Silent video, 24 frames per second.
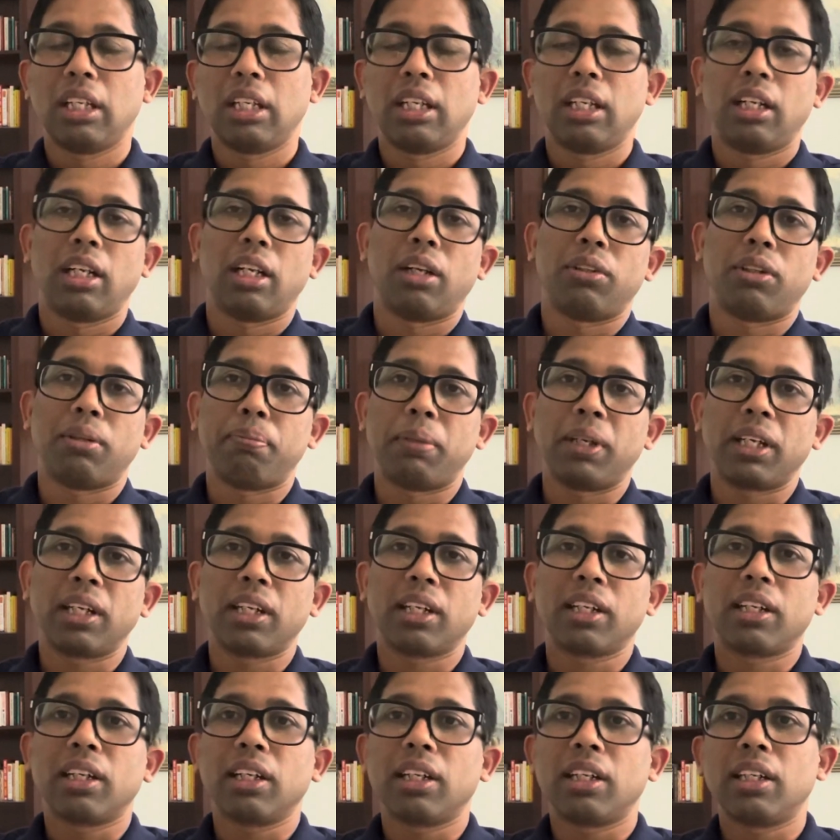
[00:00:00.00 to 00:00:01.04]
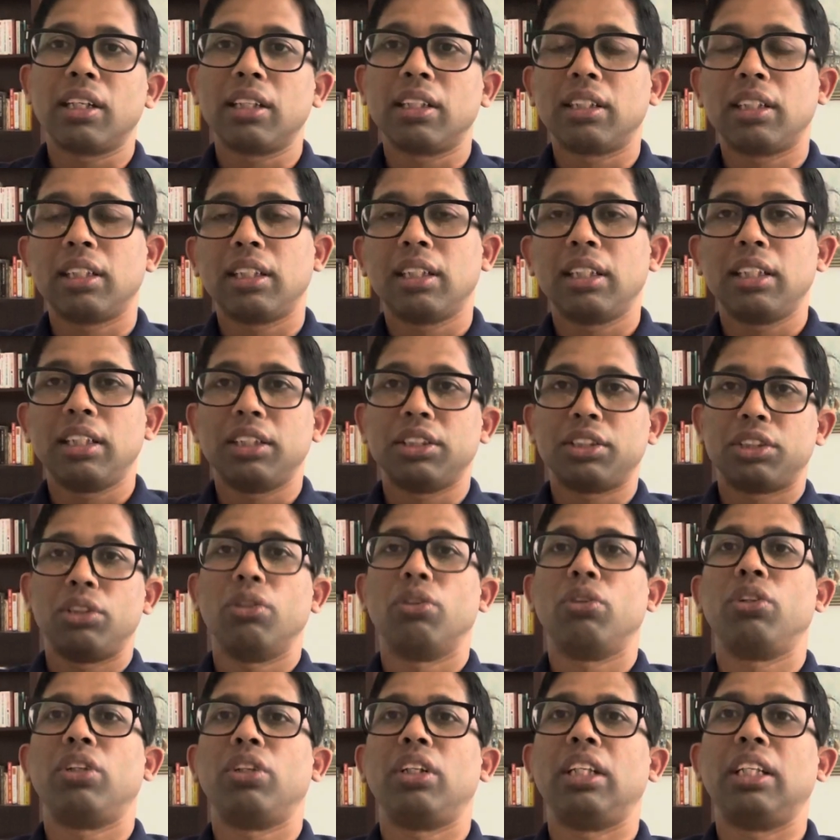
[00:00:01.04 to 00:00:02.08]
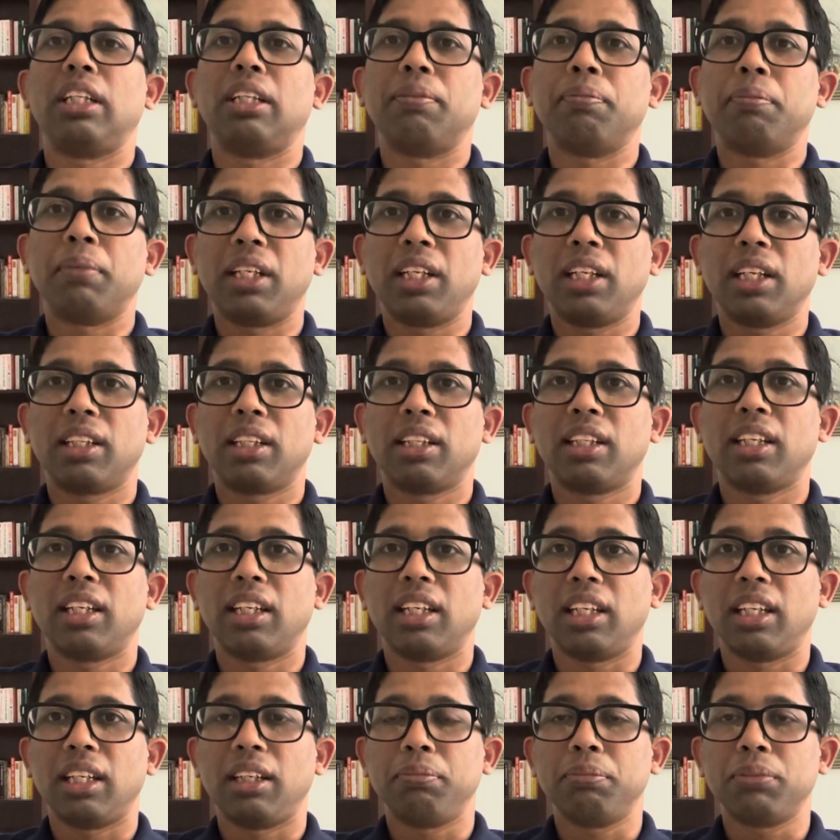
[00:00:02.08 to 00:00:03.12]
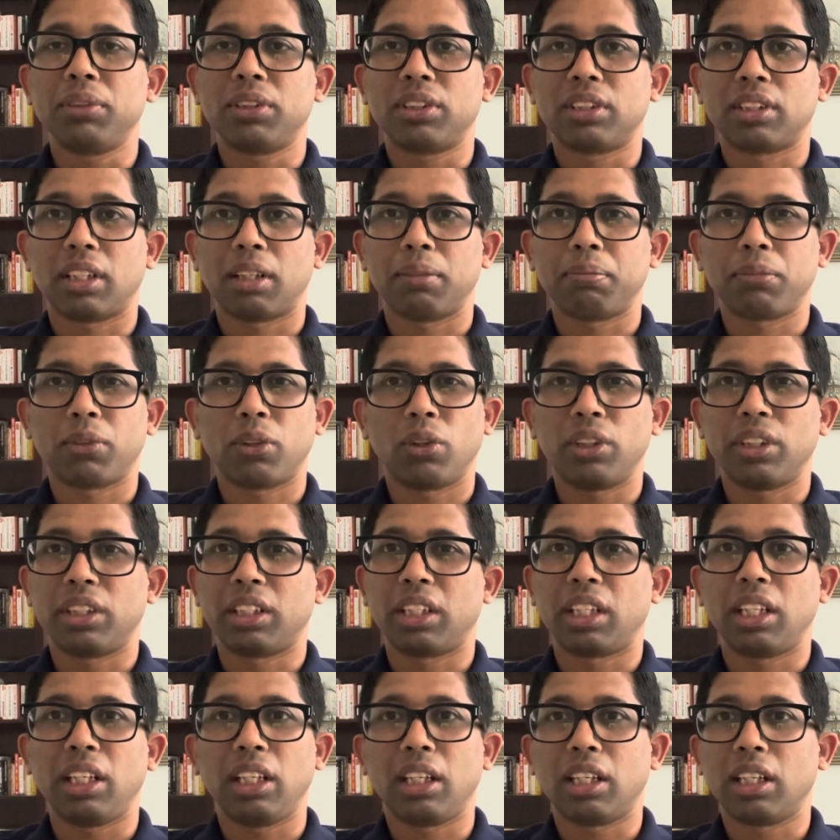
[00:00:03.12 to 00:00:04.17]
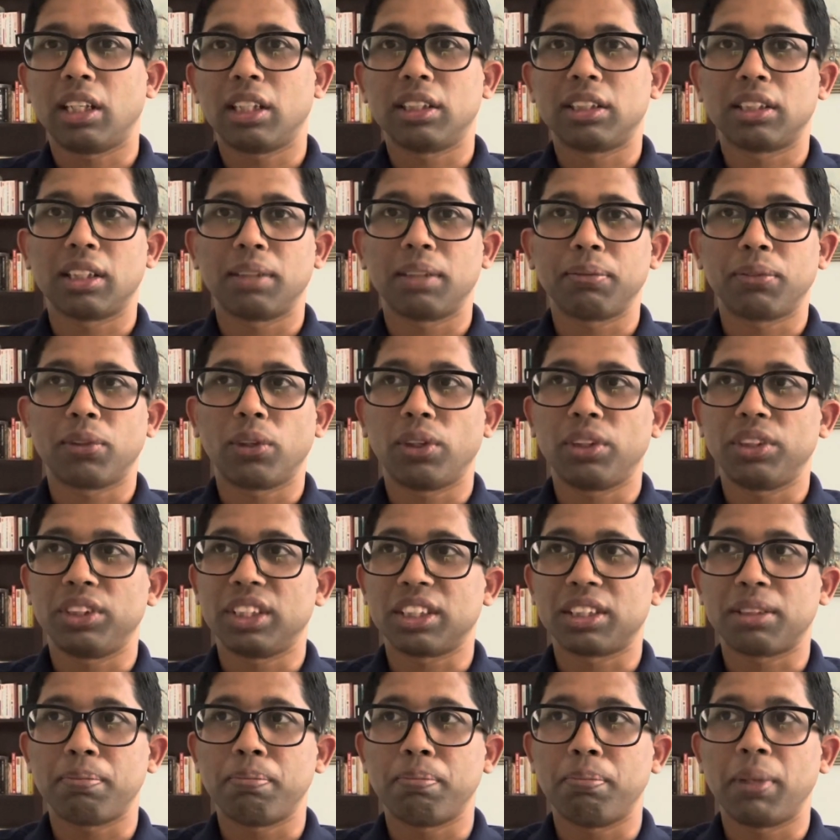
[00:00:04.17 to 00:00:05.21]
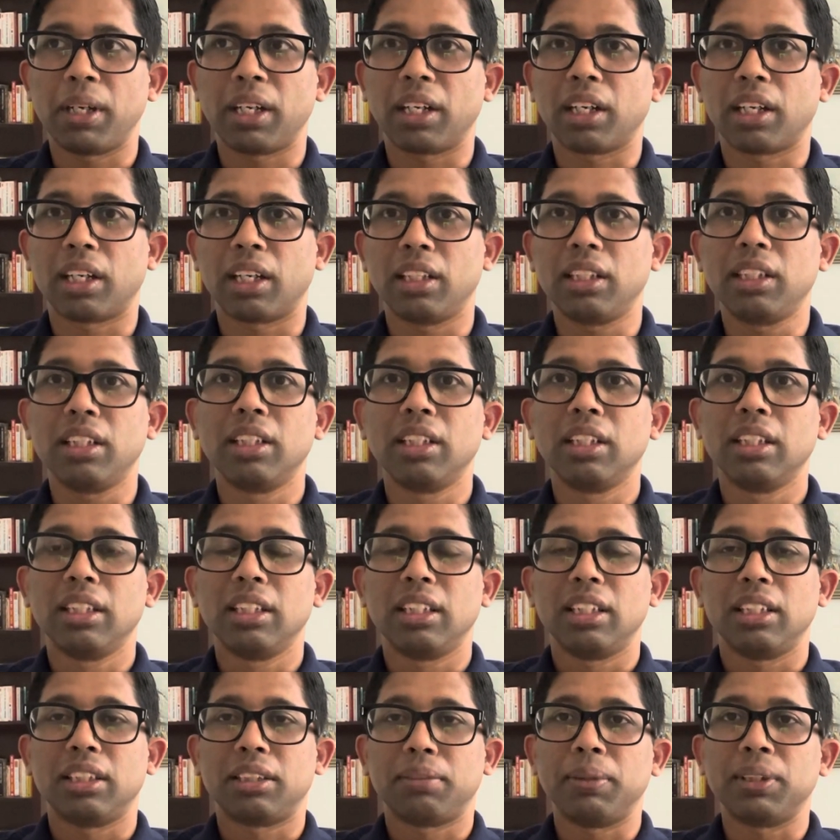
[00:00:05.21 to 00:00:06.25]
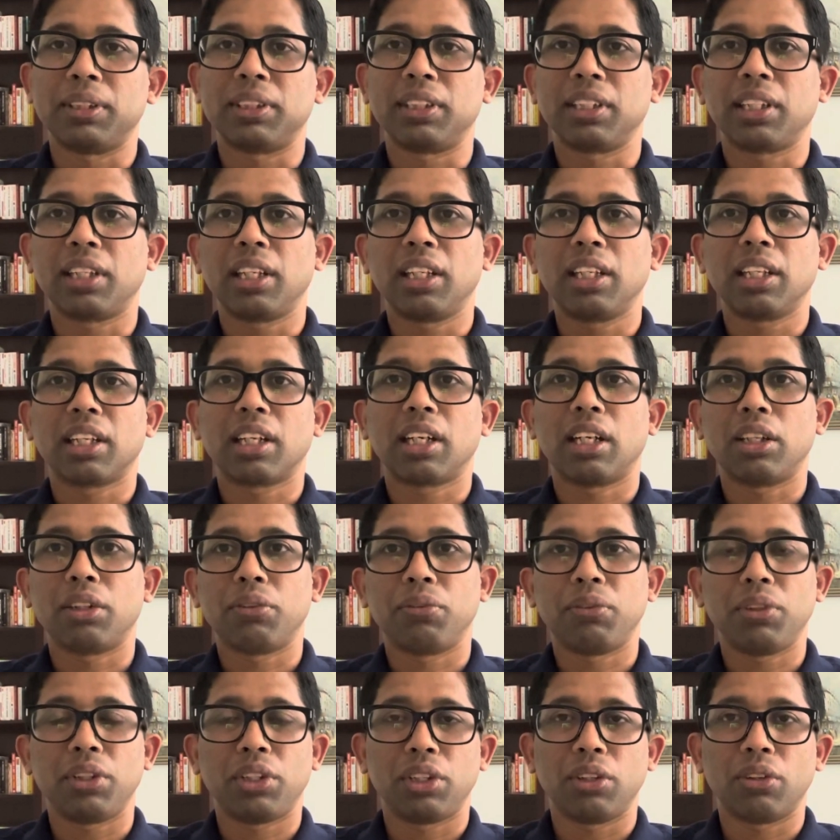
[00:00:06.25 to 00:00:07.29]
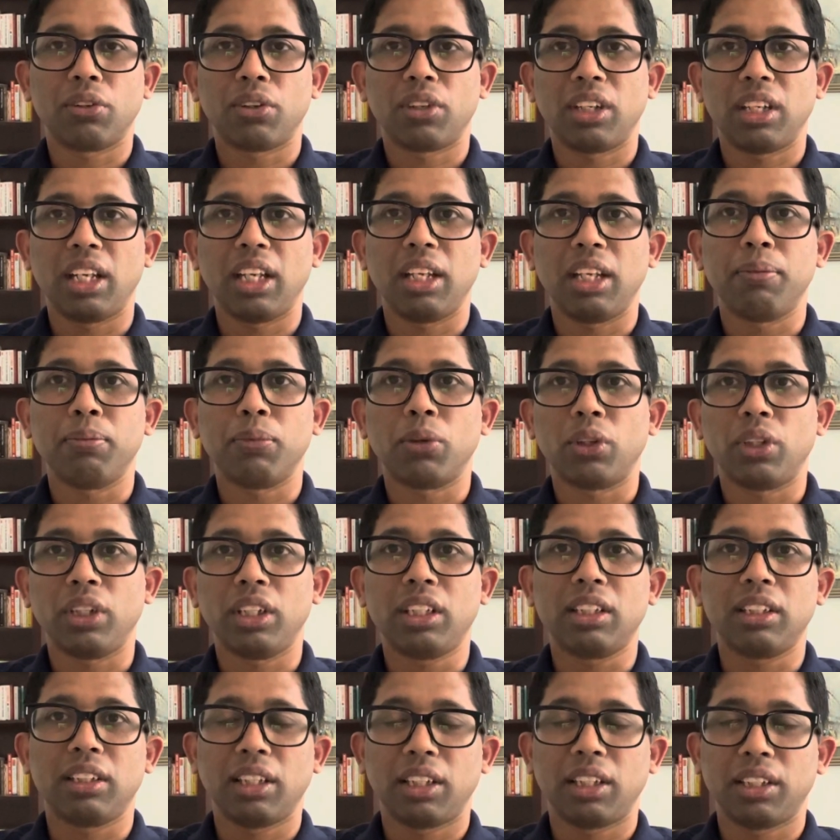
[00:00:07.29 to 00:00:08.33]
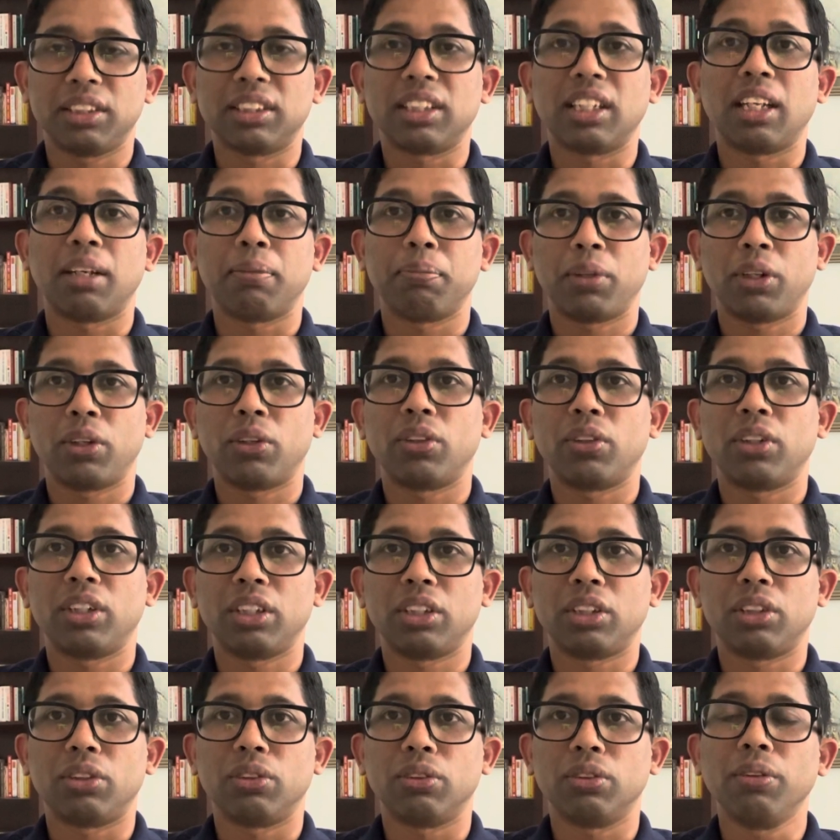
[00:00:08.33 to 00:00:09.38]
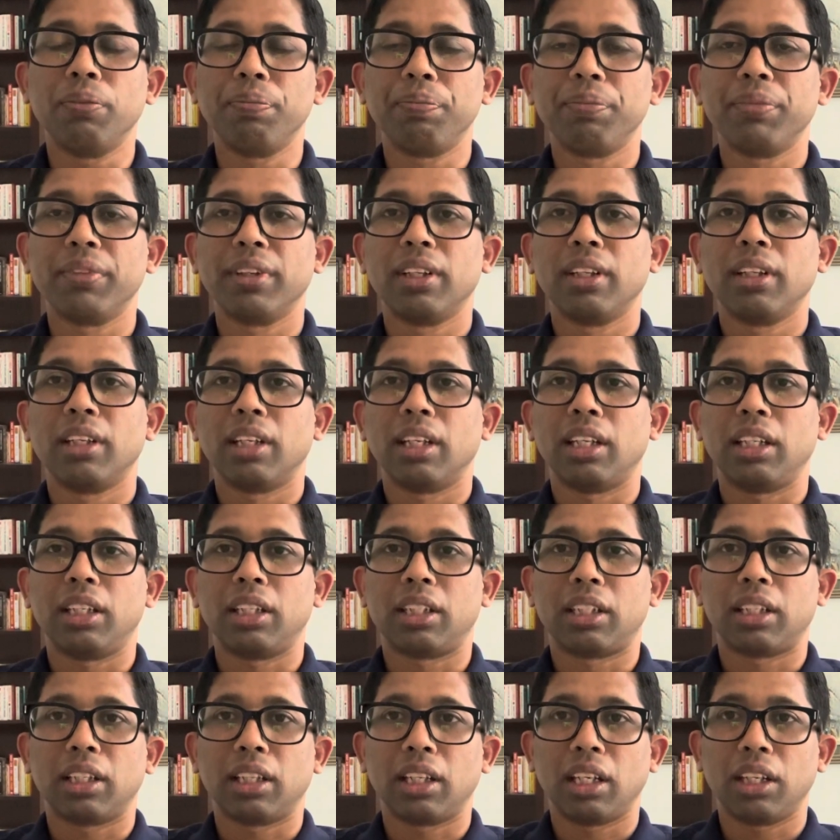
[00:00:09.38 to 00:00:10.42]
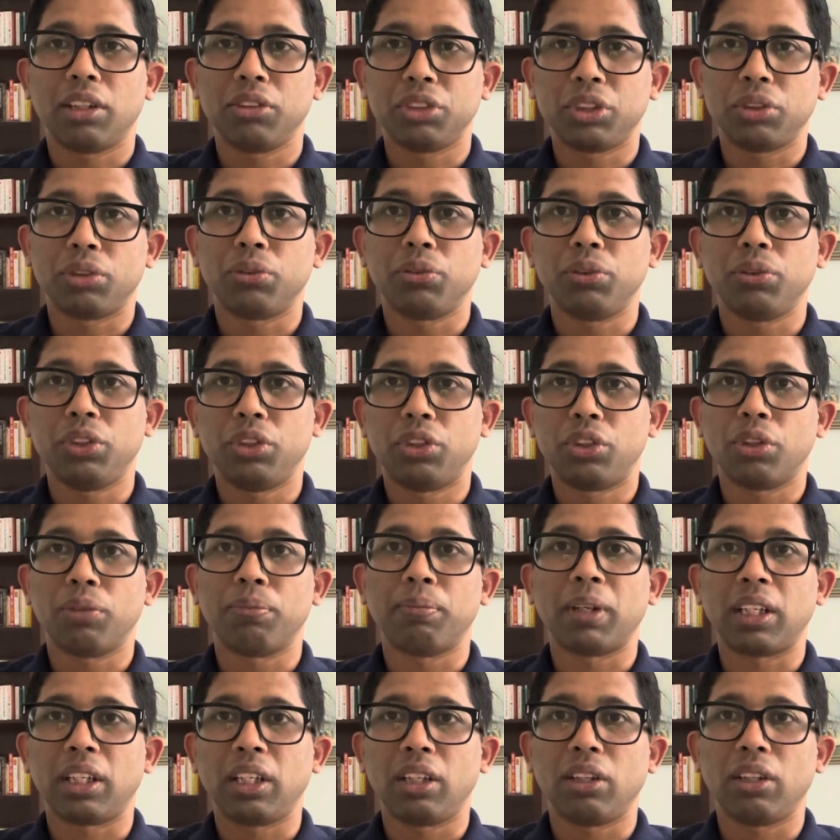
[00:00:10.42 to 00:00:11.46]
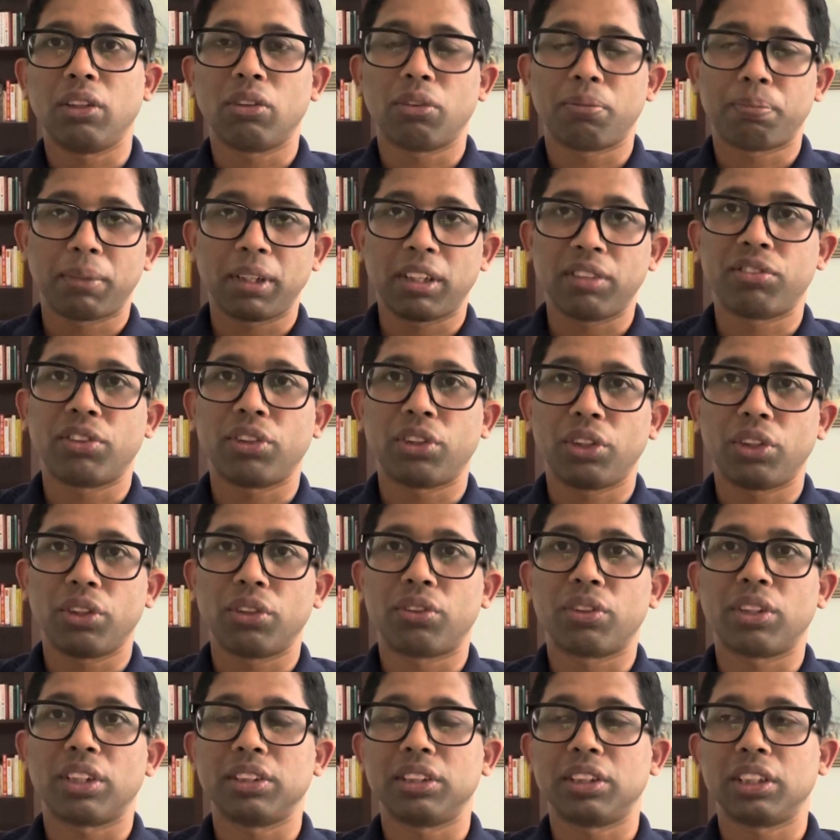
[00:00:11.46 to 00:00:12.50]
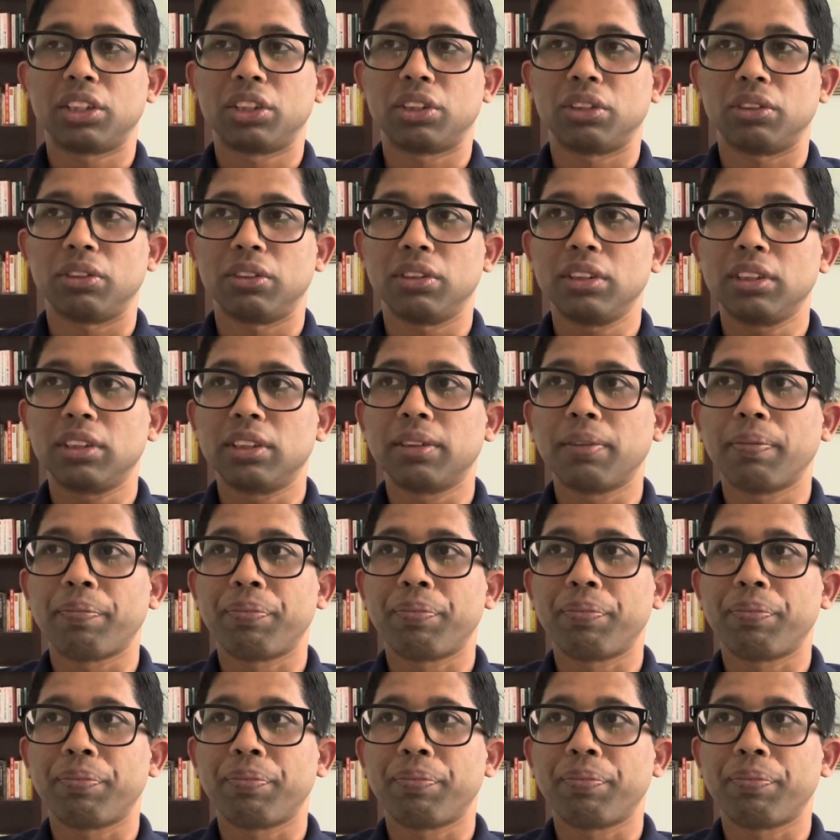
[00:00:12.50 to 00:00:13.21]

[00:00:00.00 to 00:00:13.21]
Now the bank card is known in many other names. Some call it key card, some call it just bank card. It's basically a card with your name on it. There is a number on it too, and it allows you to withdraw money or pay for your transactions.